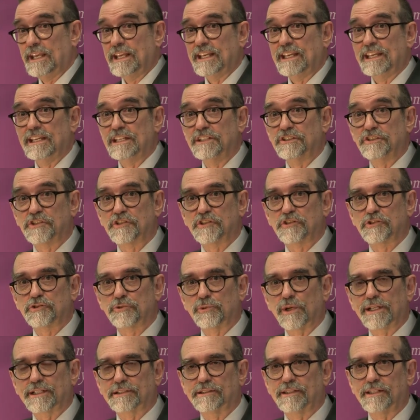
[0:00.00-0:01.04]
is
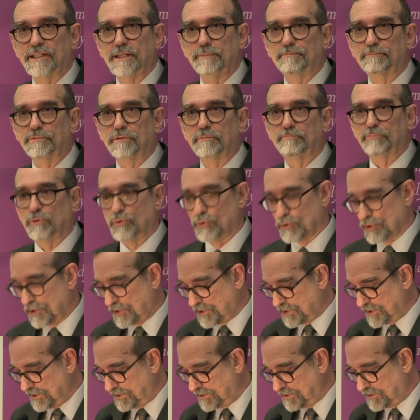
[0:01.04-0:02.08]
strictly
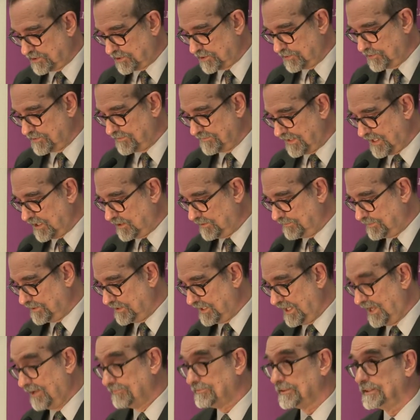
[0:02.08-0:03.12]
proportioned to available
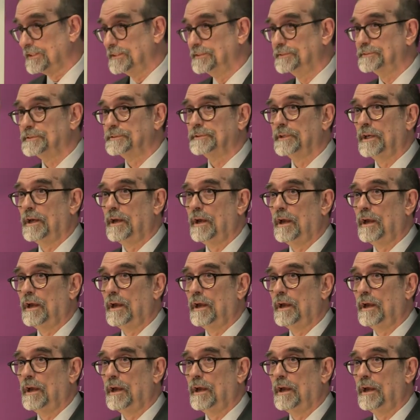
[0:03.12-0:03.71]
evidence,